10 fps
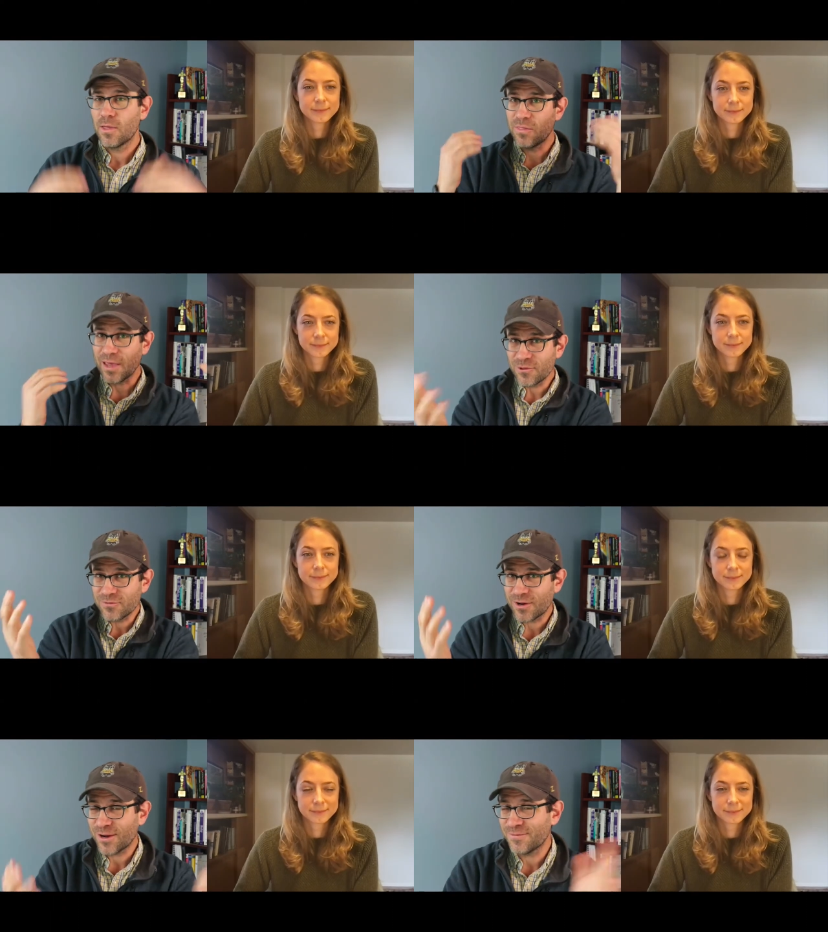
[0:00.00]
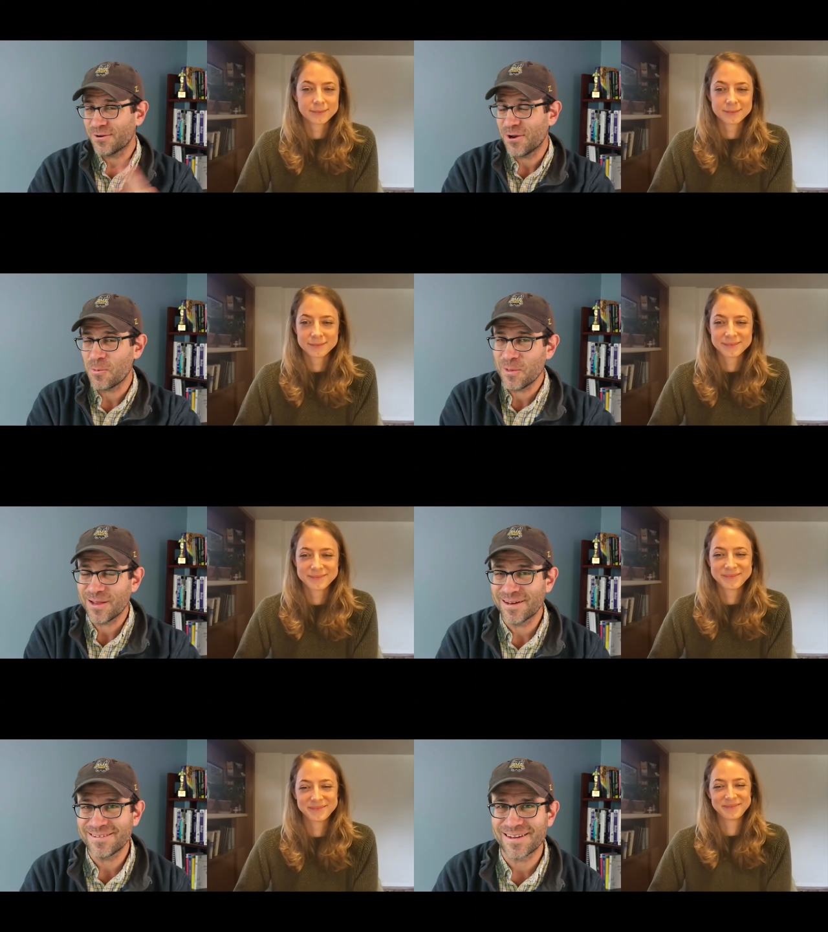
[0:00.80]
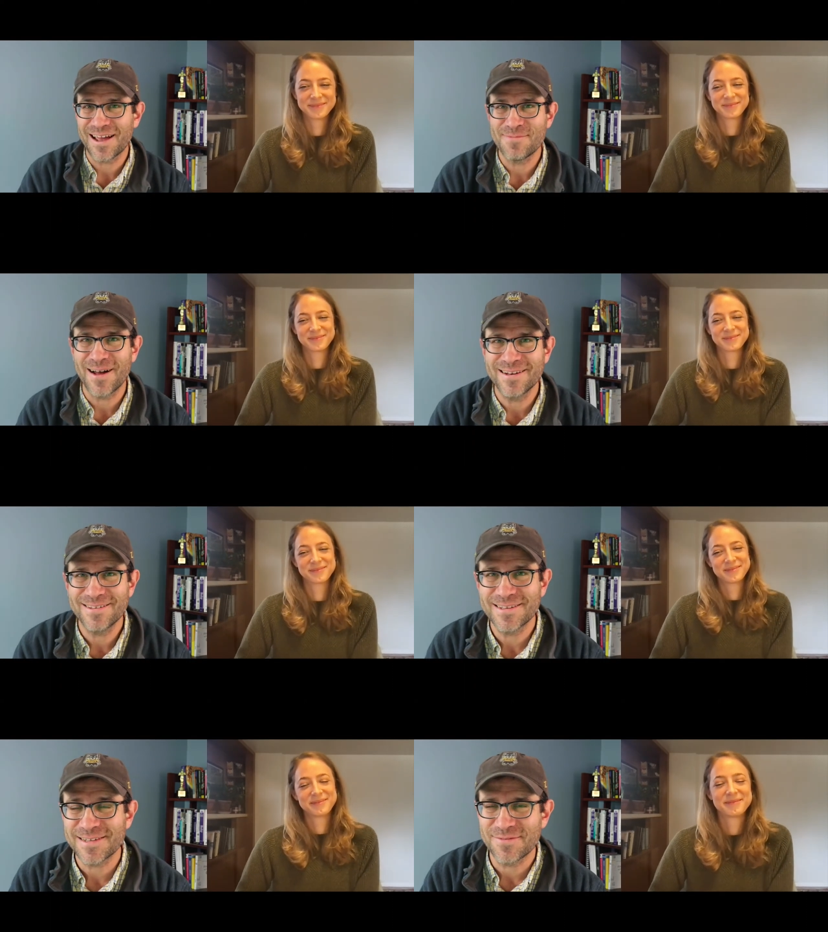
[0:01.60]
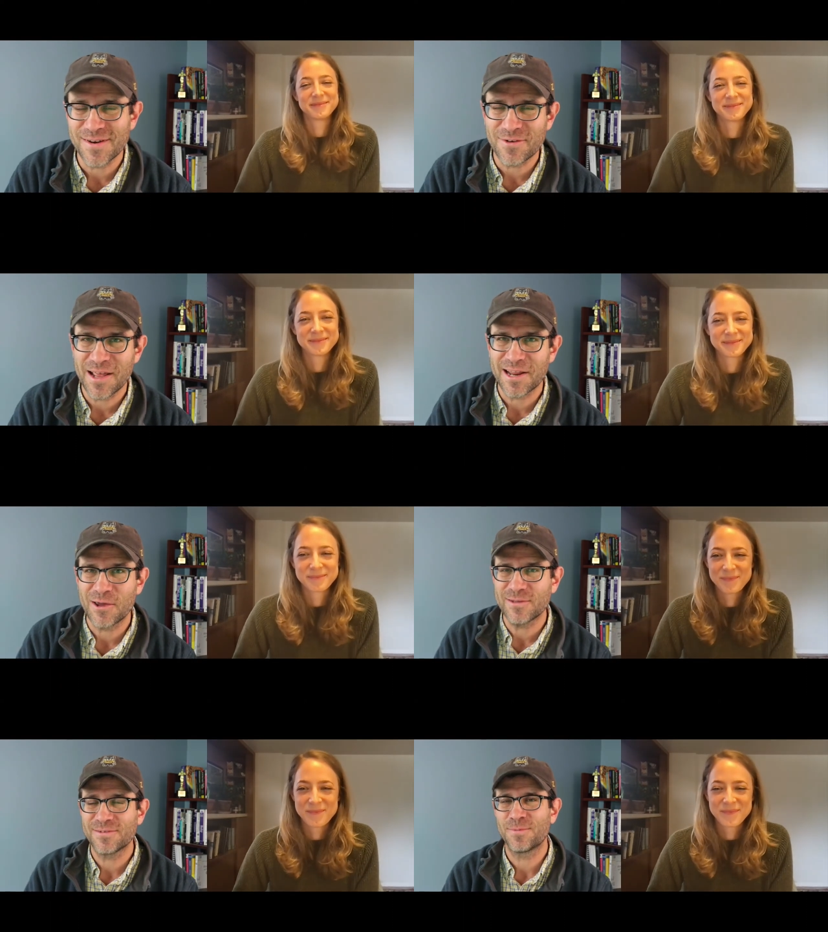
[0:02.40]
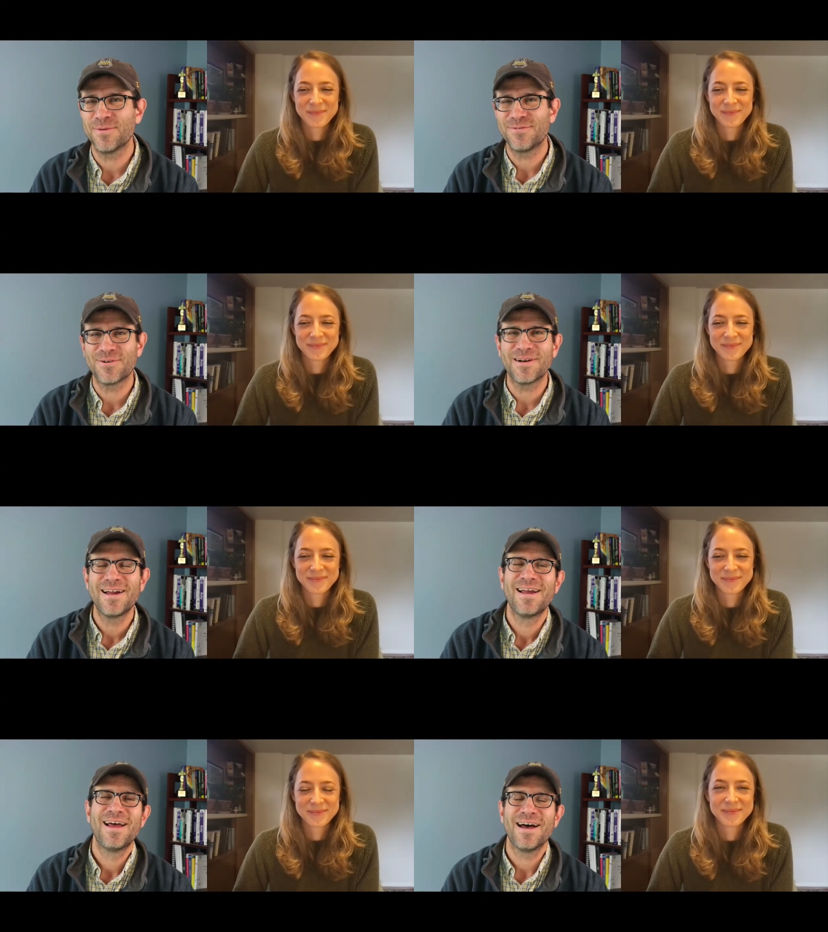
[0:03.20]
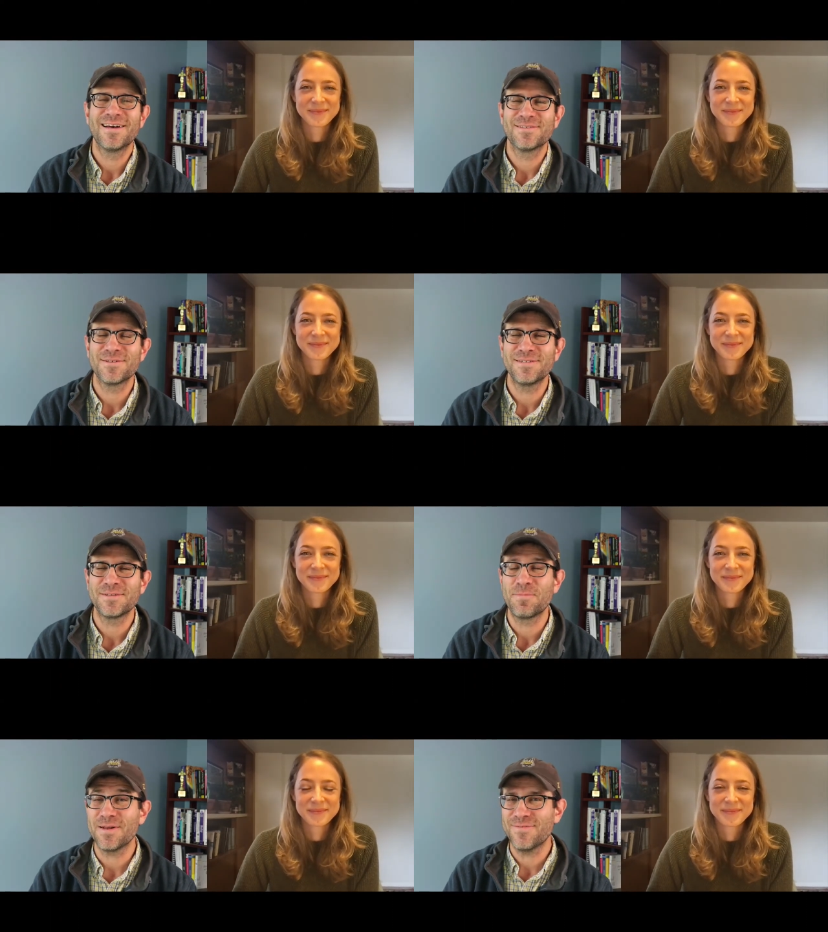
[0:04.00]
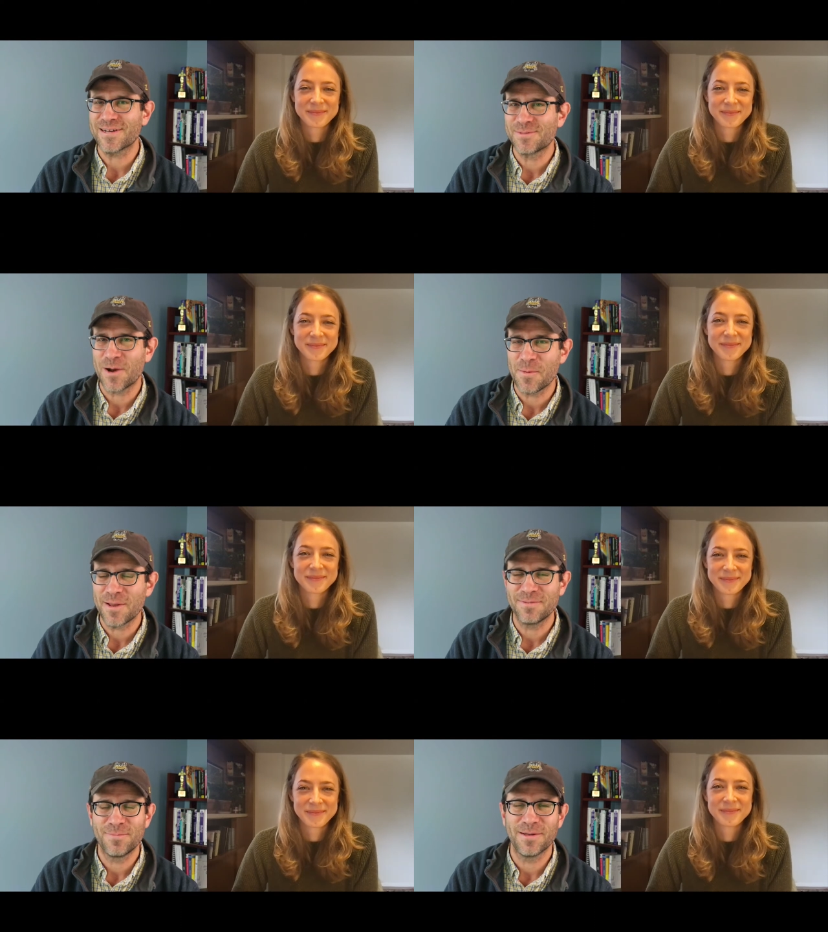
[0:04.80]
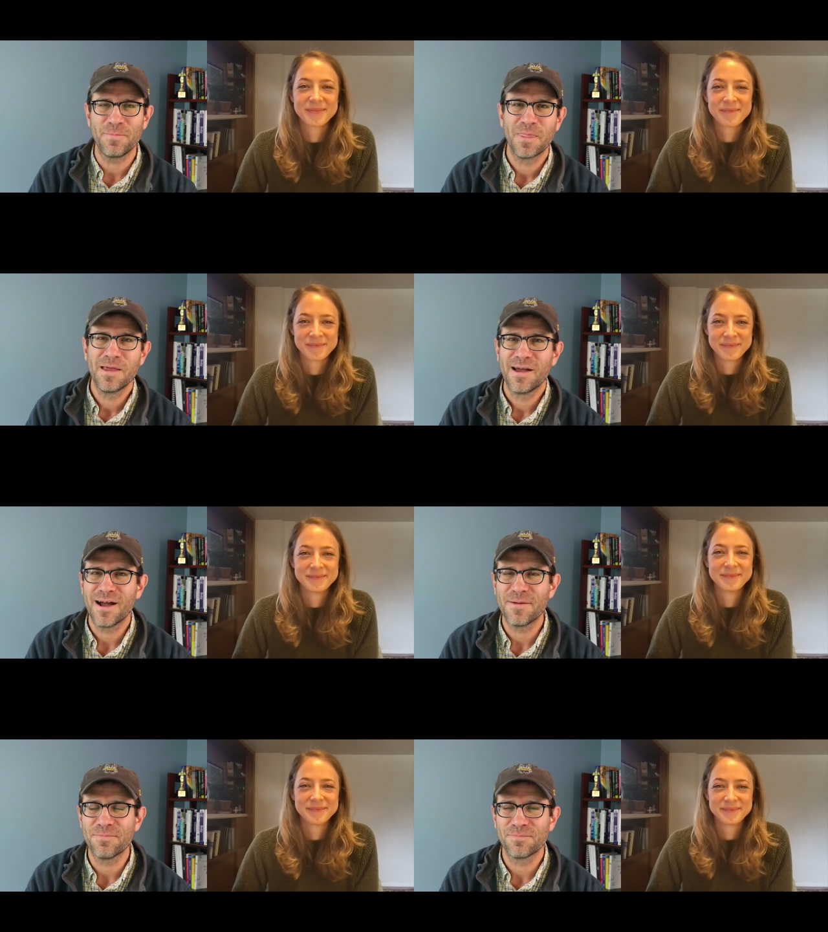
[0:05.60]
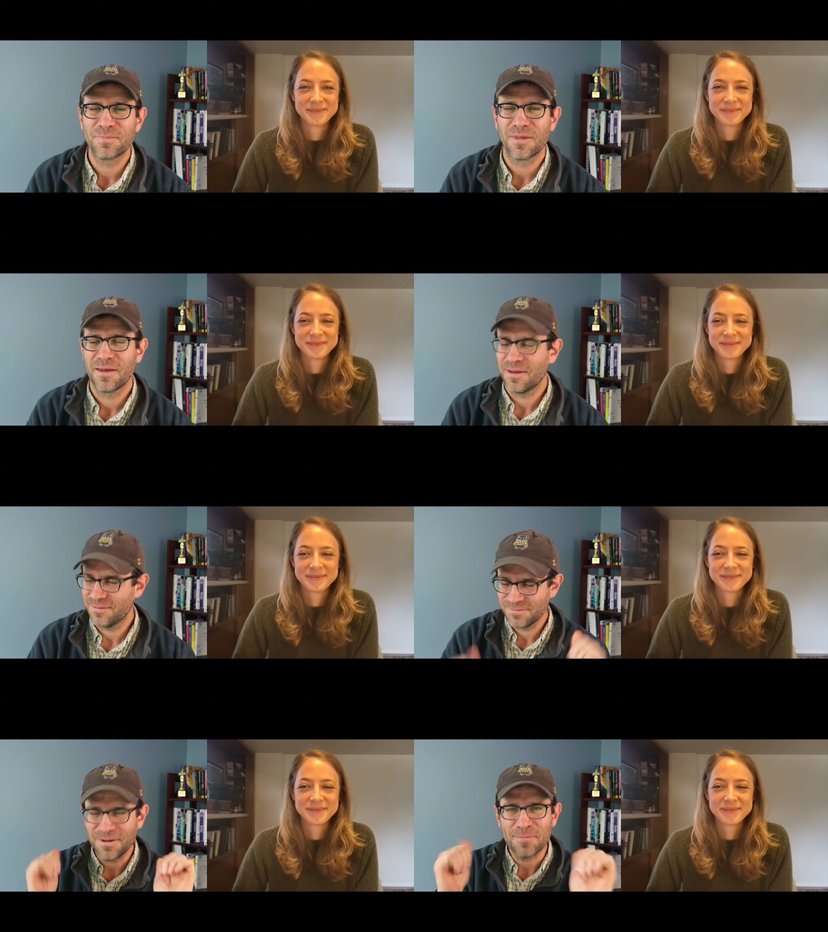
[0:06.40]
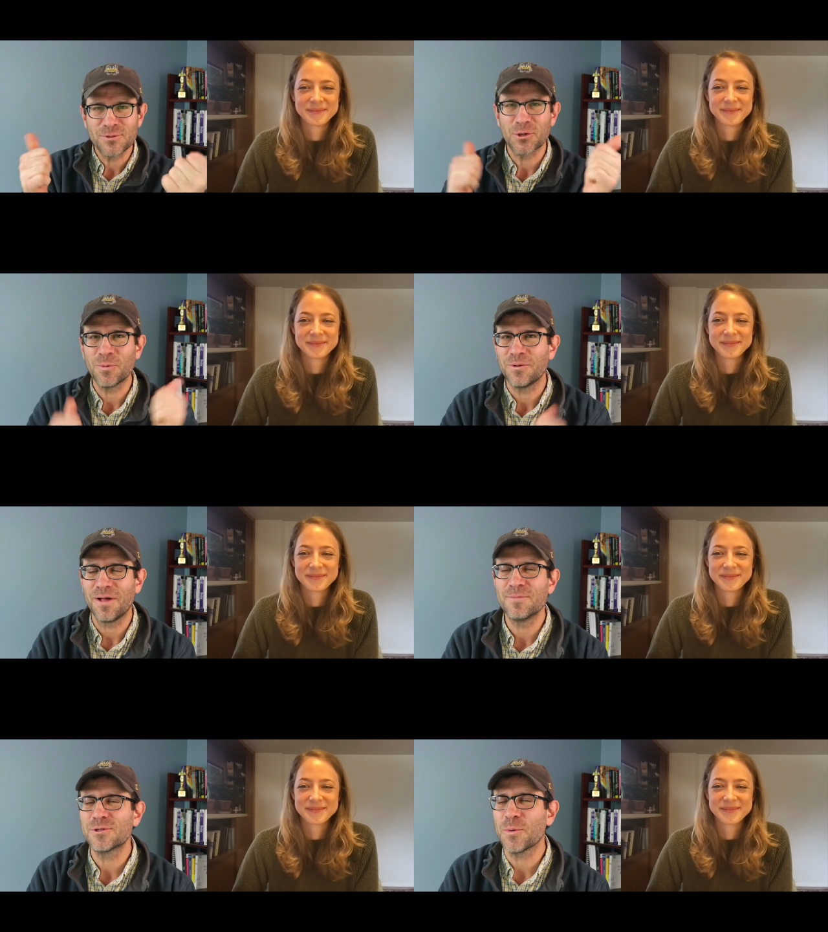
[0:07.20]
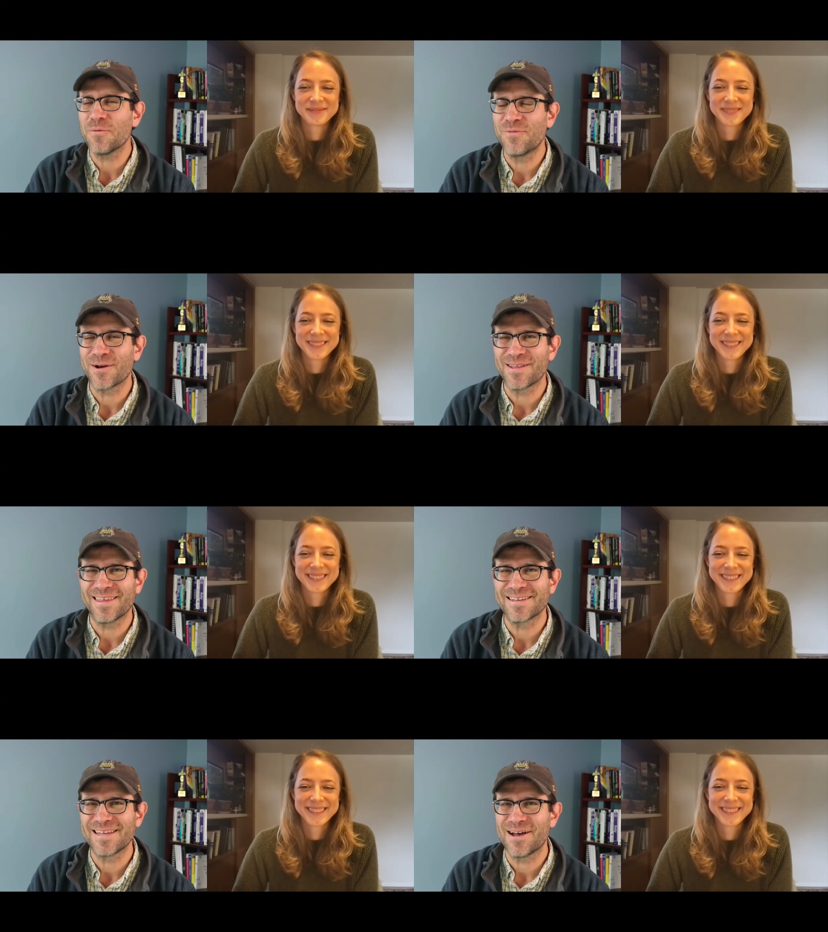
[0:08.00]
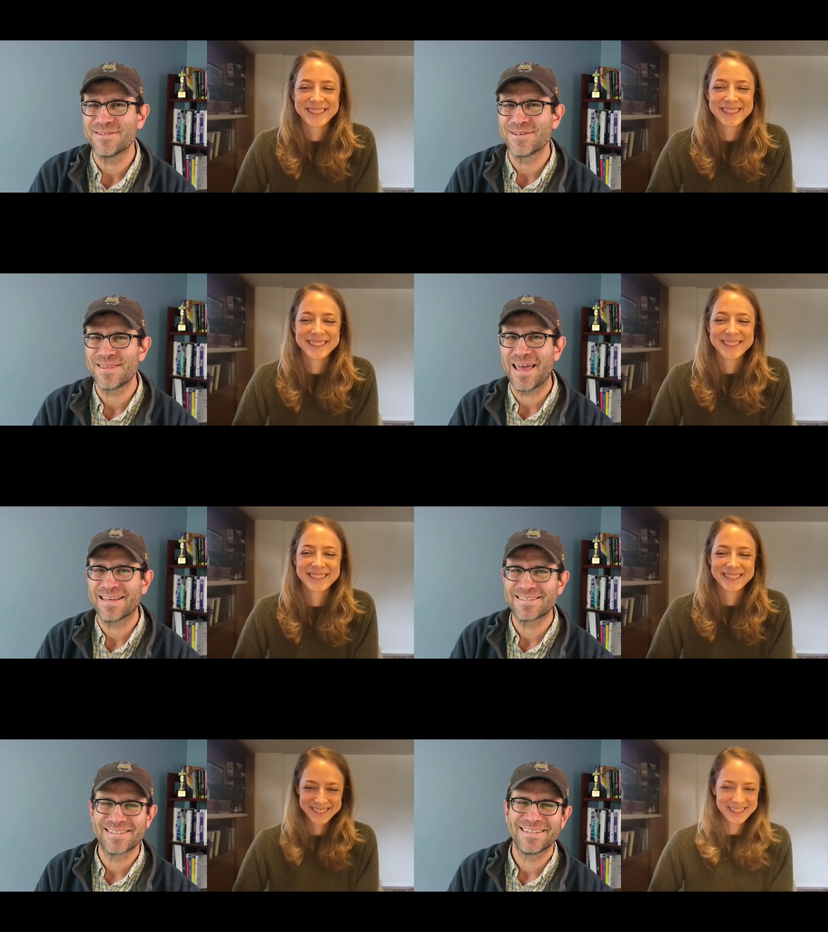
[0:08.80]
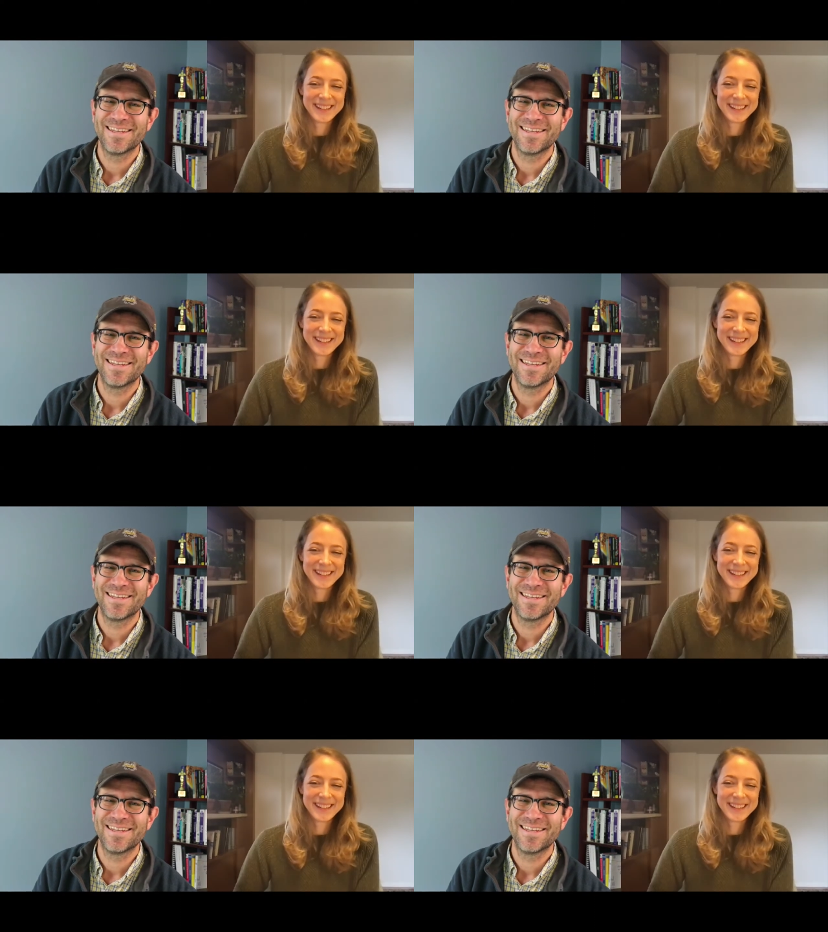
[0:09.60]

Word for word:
Speaker 1: Thank you, Sarah, for your willingness to come on to this. I've never had a guest before, uh, so this is a bit of an experiment, but um, I'm sure we'll I'm sure we'll figure things out. So thanks.